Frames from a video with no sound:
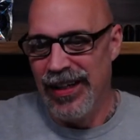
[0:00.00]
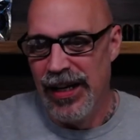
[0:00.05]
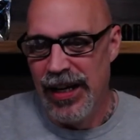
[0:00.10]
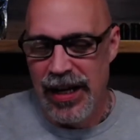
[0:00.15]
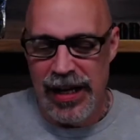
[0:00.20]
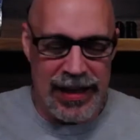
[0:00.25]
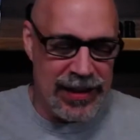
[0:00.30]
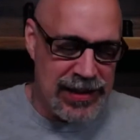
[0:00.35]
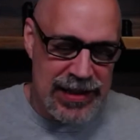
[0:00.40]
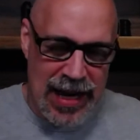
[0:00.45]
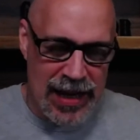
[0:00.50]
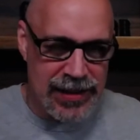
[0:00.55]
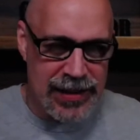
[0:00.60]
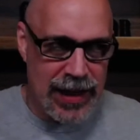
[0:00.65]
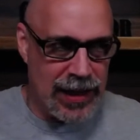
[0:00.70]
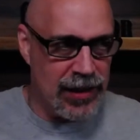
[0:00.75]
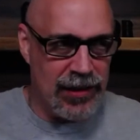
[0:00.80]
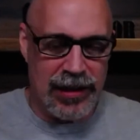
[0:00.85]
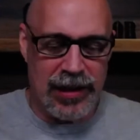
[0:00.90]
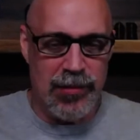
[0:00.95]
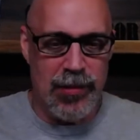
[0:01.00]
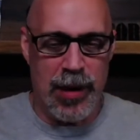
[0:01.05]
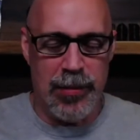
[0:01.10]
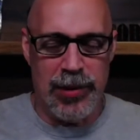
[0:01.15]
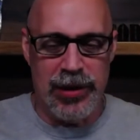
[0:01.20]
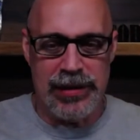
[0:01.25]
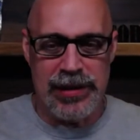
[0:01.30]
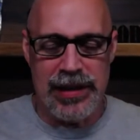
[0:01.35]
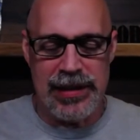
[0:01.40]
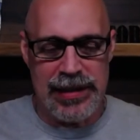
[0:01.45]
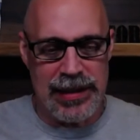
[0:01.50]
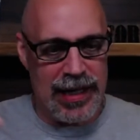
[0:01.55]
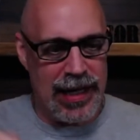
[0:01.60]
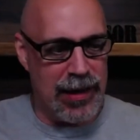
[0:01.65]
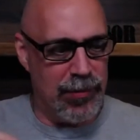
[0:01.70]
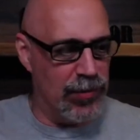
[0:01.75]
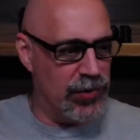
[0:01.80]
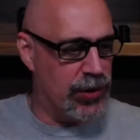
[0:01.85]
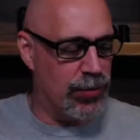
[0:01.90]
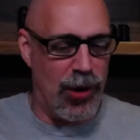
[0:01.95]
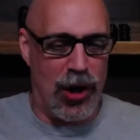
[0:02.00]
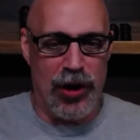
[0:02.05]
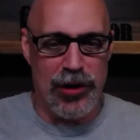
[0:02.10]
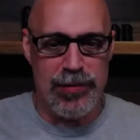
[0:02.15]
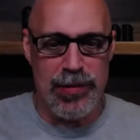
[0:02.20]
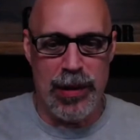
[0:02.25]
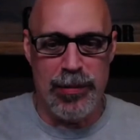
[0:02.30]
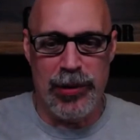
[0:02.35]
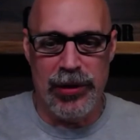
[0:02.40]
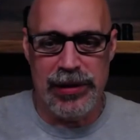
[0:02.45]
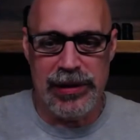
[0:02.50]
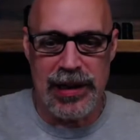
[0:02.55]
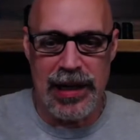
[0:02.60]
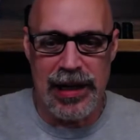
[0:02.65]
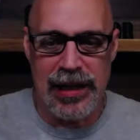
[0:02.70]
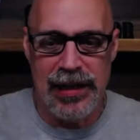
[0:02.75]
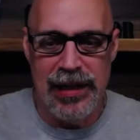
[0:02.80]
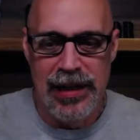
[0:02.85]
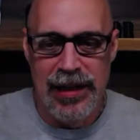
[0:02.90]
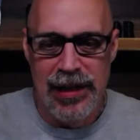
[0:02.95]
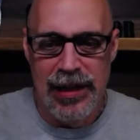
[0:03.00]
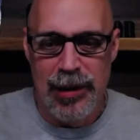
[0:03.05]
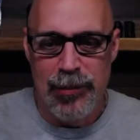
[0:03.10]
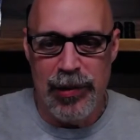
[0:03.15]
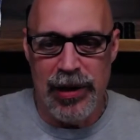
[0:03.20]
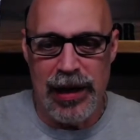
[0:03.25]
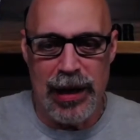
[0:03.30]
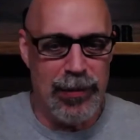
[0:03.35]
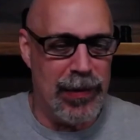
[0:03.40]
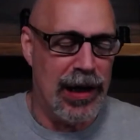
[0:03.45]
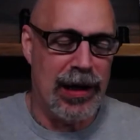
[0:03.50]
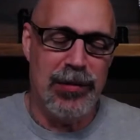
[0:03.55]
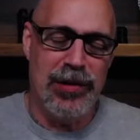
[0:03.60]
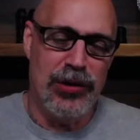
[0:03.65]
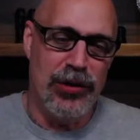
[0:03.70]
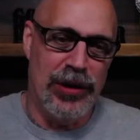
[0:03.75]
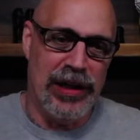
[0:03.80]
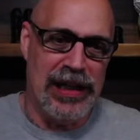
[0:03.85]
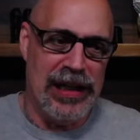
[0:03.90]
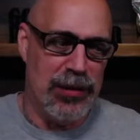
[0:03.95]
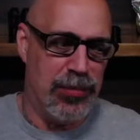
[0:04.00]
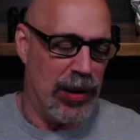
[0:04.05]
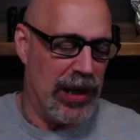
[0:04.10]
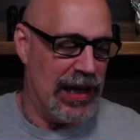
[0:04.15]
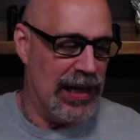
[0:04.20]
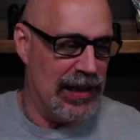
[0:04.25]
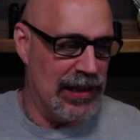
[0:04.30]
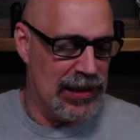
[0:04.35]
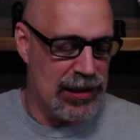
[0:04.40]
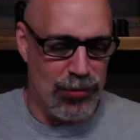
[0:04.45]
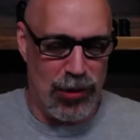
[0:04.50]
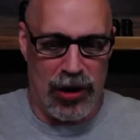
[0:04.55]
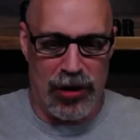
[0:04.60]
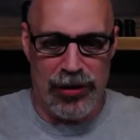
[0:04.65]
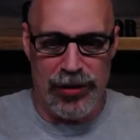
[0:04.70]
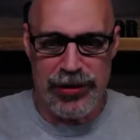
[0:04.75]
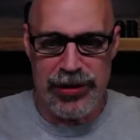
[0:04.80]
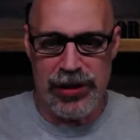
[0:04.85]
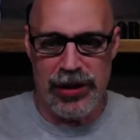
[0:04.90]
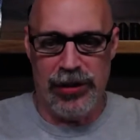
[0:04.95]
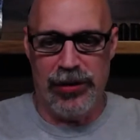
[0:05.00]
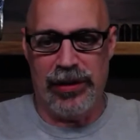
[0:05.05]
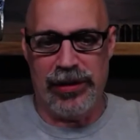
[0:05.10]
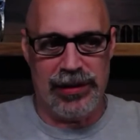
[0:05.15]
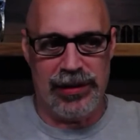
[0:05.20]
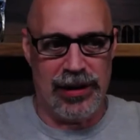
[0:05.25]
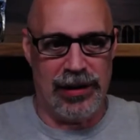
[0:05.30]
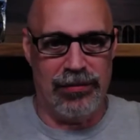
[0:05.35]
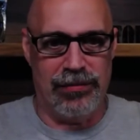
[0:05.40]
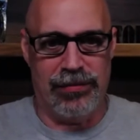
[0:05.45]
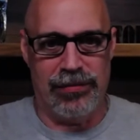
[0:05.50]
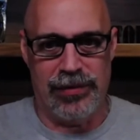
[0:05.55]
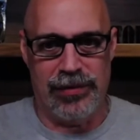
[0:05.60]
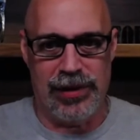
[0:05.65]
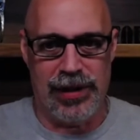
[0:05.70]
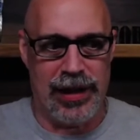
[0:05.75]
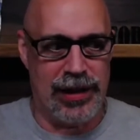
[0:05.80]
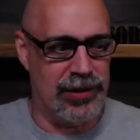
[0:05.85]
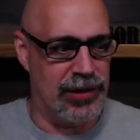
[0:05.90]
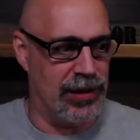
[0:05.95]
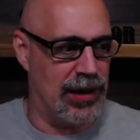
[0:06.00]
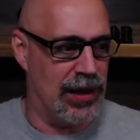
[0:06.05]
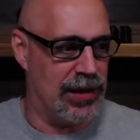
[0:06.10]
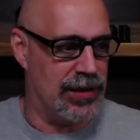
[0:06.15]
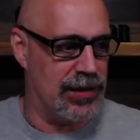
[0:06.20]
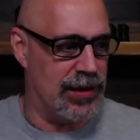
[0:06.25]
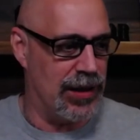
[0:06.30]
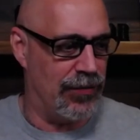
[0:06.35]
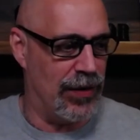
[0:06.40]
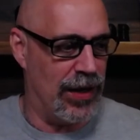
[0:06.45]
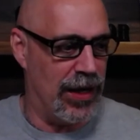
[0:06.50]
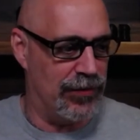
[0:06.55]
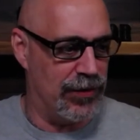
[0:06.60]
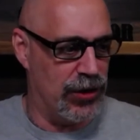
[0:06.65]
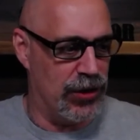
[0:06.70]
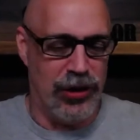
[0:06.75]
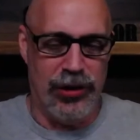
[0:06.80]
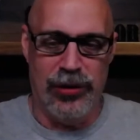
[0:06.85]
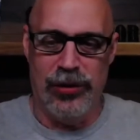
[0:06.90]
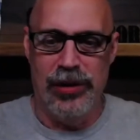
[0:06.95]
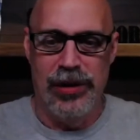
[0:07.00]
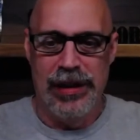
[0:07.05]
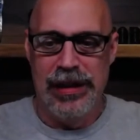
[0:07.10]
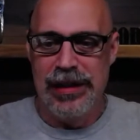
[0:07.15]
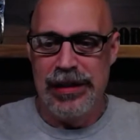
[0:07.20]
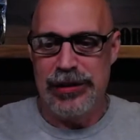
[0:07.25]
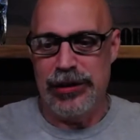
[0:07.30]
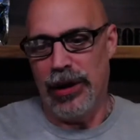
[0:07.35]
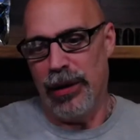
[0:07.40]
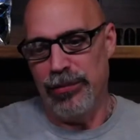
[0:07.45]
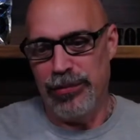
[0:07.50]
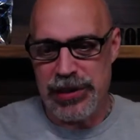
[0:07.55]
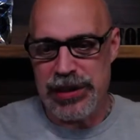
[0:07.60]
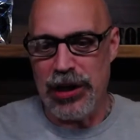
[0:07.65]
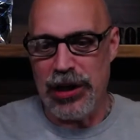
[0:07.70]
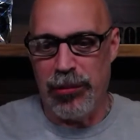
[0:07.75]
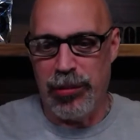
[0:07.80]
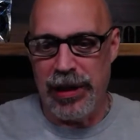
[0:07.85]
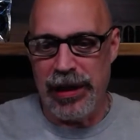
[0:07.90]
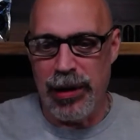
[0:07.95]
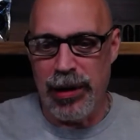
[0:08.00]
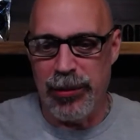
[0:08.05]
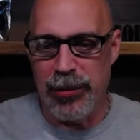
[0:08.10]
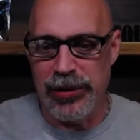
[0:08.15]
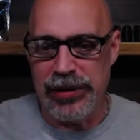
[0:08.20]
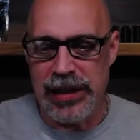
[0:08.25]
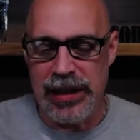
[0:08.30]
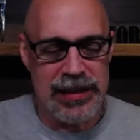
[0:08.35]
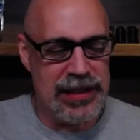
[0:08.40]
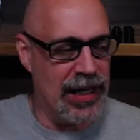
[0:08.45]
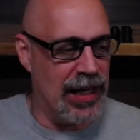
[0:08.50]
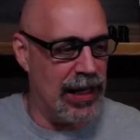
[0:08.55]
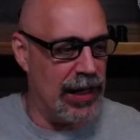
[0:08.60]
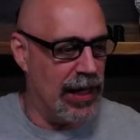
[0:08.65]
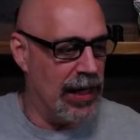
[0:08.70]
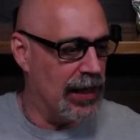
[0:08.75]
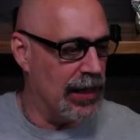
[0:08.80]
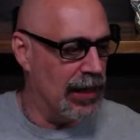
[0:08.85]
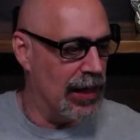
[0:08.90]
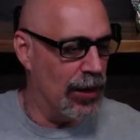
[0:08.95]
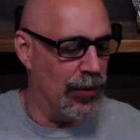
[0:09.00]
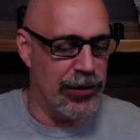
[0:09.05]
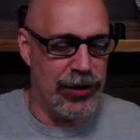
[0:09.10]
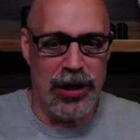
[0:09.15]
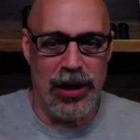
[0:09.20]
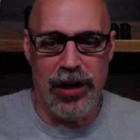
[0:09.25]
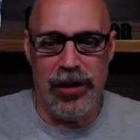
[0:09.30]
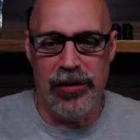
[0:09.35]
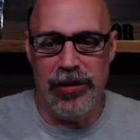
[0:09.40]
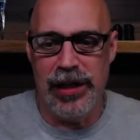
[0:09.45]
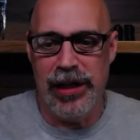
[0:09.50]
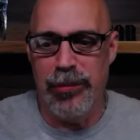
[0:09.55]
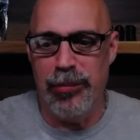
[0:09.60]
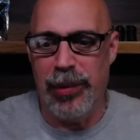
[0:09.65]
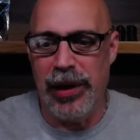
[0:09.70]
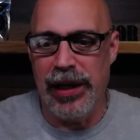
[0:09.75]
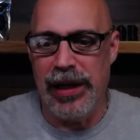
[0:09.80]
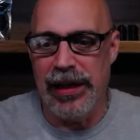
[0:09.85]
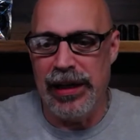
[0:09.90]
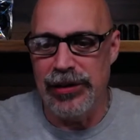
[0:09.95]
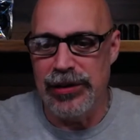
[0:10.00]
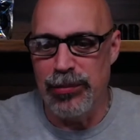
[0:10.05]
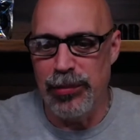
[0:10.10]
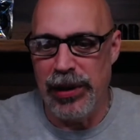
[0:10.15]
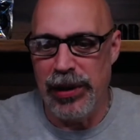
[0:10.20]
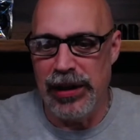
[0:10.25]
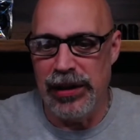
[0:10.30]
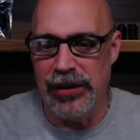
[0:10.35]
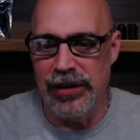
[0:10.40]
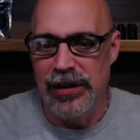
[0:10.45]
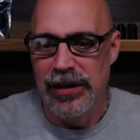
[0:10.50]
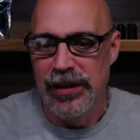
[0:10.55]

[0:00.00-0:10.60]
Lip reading: It's not technically my birthday today. Tomorrow's my birthday, but I'm not gonna be doing any panning tomorrow, so because I've actually got stuff I have to do. So I'm celebrating my birthday tonight, hanging out with y'all and panning out some Paydirt.